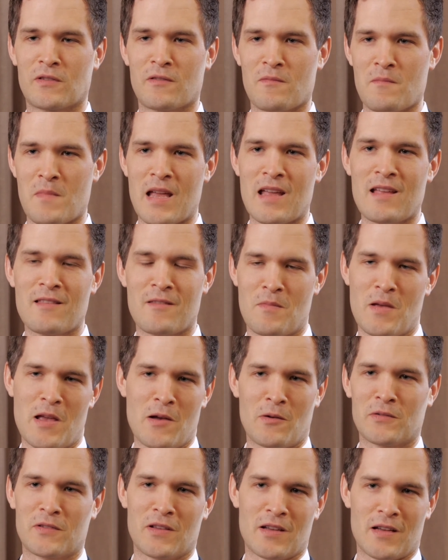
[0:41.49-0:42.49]
to me to be
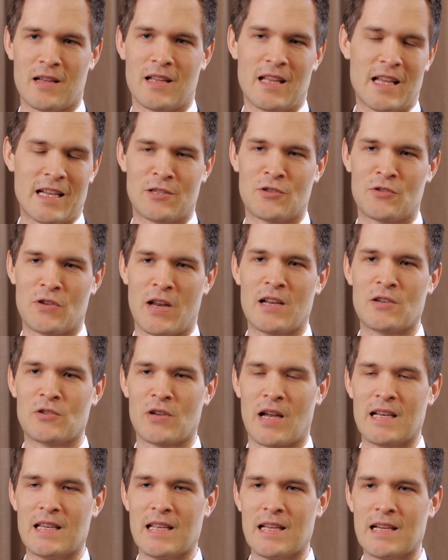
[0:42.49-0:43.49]
able to exchange
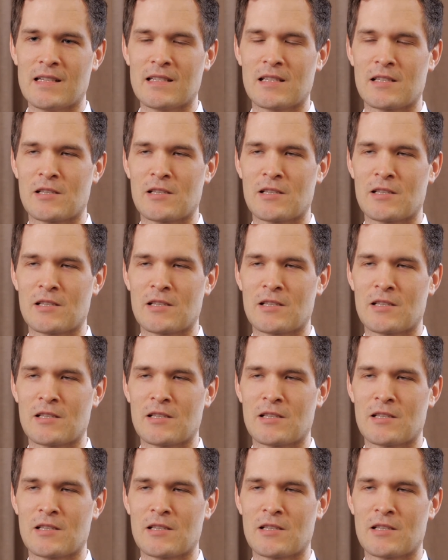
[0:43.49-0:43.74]
ideas.